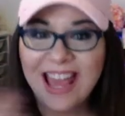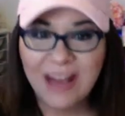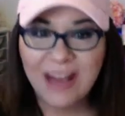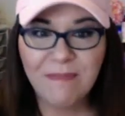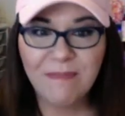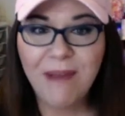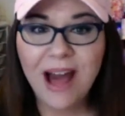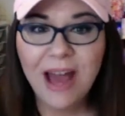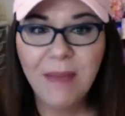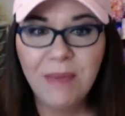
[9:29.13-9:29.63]

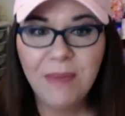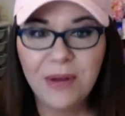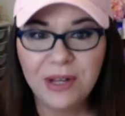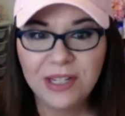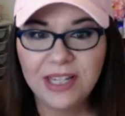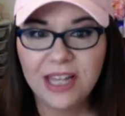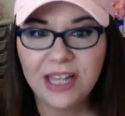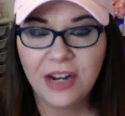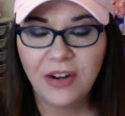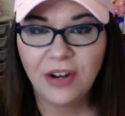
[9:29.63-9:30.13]
my
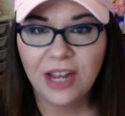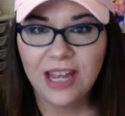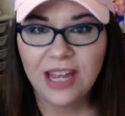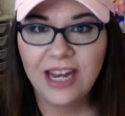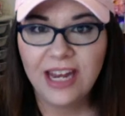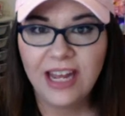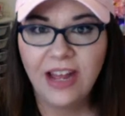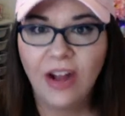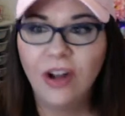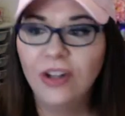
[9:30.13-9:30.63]
books that are in
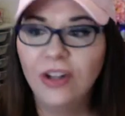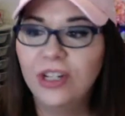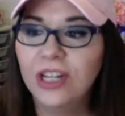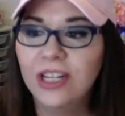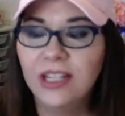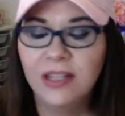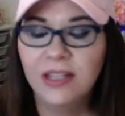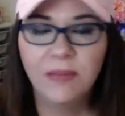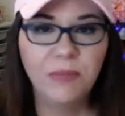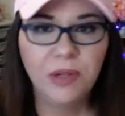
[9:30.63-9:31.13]
it are
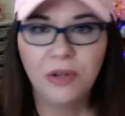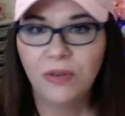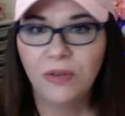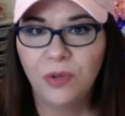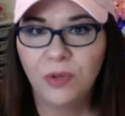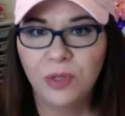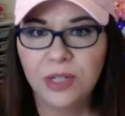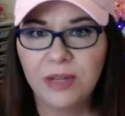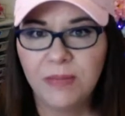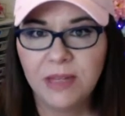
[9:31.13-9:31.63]
just the
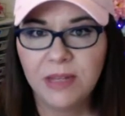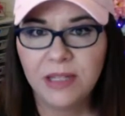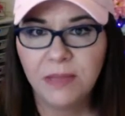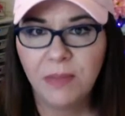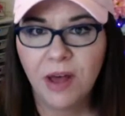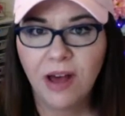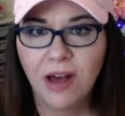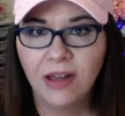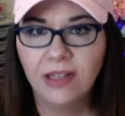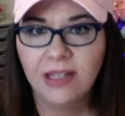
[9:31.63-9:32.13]
Beautiful Demons
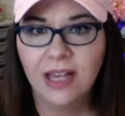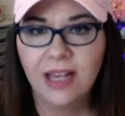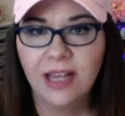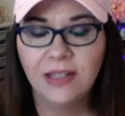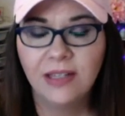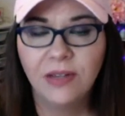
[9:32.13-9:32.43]
box set.